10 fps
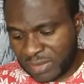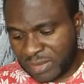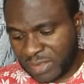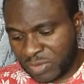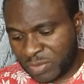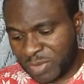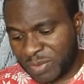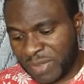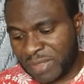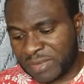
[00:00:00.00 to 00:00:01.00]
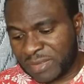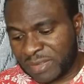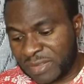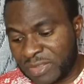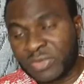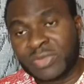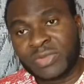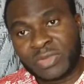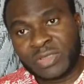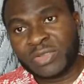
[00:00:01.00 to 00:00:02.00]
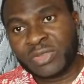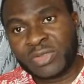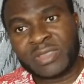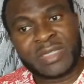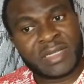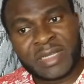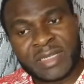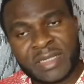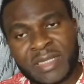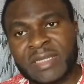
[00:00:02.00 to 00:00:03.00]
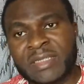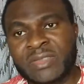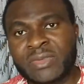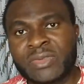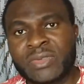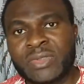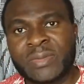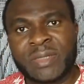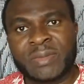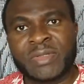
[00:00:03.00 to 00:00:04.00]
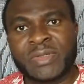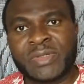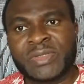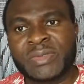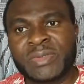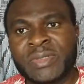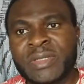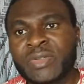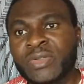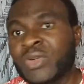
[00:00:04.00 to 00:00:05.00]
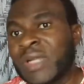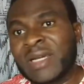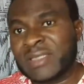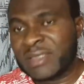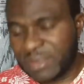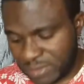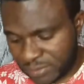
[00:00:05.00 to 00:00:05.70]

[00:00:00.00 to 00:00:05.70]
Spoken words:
That's what they mean by sinistro stradale, like I told you some time ago, is road accident.